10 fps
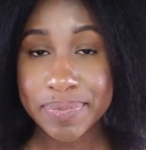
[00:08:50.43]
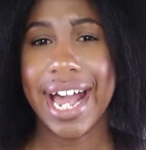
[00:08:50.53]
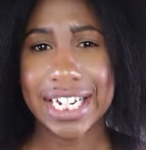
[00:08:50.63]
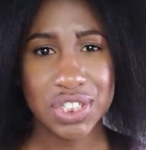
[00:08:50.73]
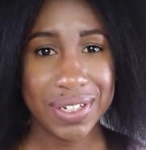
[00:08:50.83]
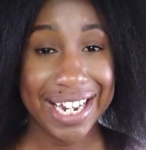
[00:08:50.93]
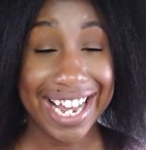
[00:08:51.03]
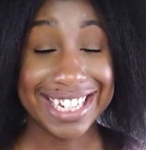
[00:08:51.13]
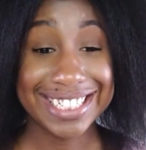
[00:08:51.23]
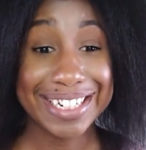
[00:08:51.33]

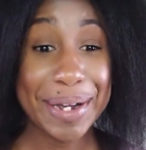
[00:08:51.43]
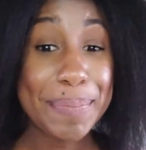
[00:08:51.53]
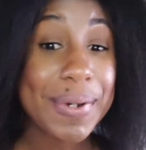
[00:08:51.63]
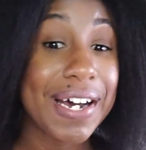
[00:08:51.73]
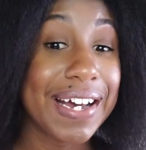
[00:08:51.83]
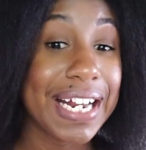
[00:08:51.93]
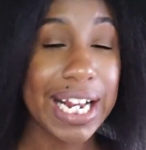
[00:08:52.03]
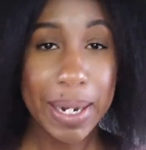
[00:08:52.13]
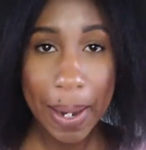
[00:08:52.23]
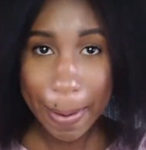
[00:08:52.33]
Actually ended up
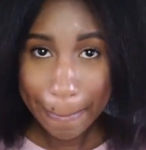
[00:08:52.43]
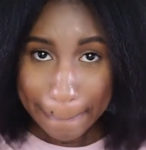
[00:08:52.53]
cutting